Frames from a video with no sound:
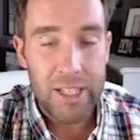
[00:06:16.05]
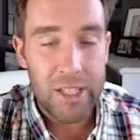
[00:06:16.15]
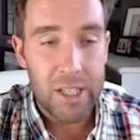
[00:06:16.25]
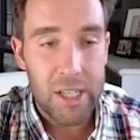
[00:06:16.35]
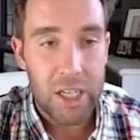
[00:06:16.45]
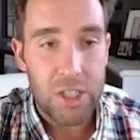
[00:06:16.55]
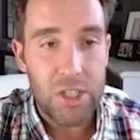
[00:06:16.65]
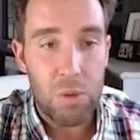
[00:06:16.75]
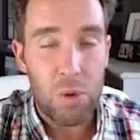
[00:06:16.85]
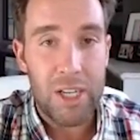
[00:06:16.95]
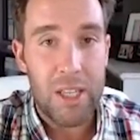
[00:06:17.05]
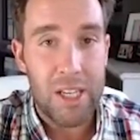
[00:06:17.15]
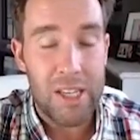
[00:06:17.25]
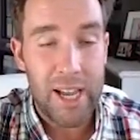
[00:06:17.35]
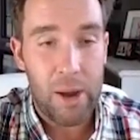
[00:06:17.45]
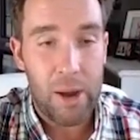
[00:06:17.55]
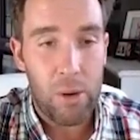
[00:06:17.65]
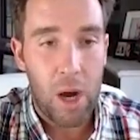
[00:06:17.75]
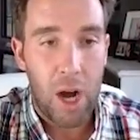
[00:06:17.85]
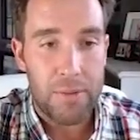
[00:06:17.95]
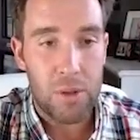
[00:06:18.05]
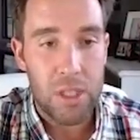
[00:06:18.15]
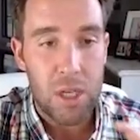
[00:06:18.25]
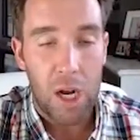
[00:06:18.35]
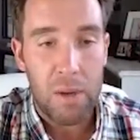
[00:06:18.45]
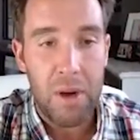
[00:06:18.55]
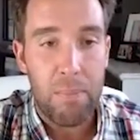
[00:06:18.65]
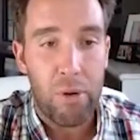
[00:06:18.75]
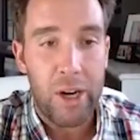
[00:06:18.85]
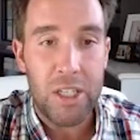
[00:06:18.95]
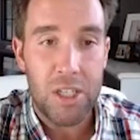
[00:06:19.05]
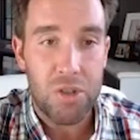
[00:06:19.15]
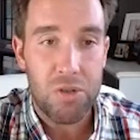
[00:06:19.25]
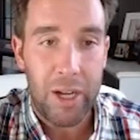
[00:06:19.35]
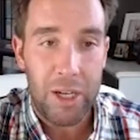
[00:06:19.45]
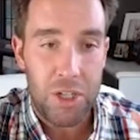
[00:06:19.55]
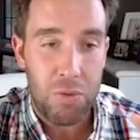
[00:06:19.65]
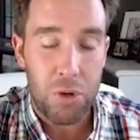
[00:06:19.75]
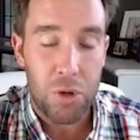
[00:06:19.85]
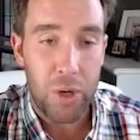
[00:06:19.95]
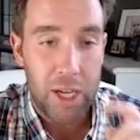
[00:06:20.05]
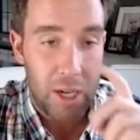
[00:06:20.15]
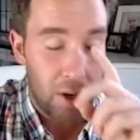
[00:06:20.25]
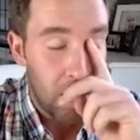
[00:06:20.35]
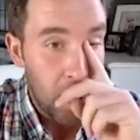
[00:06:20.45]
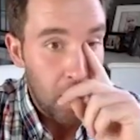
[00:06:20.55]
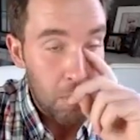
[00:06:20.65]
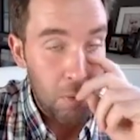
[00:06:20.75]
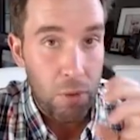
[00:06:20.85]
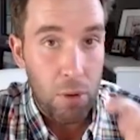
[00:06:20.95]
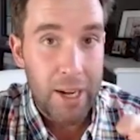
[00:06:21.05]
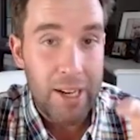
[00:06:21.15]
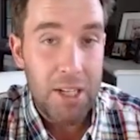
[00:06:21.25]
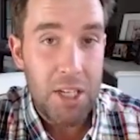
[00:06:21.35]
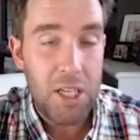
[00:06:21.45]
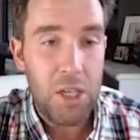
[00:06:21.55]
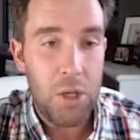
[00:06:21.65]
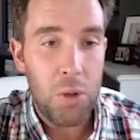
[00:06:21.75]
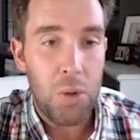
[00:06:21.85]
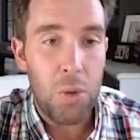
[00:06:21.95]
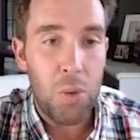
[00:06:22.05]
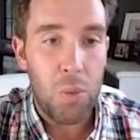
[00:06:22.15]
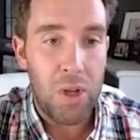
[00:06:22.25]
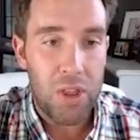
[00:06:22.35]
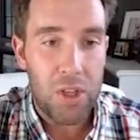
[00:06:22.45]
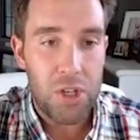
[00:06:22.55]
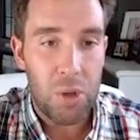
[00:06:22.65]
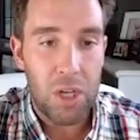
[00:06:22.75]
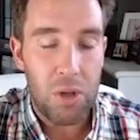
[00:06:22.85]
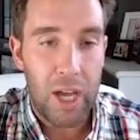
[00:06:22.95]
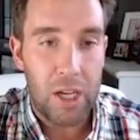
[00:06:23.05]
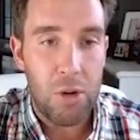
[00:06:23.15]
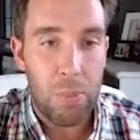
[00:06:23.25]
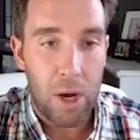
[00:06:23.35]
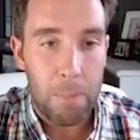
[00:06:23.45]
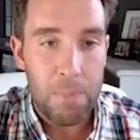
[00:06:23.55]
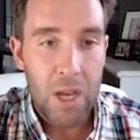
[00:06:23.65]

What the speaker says: The customer will get the discount off. So let's talk about pricing strategy real quick here before I continue with showing you that coupon.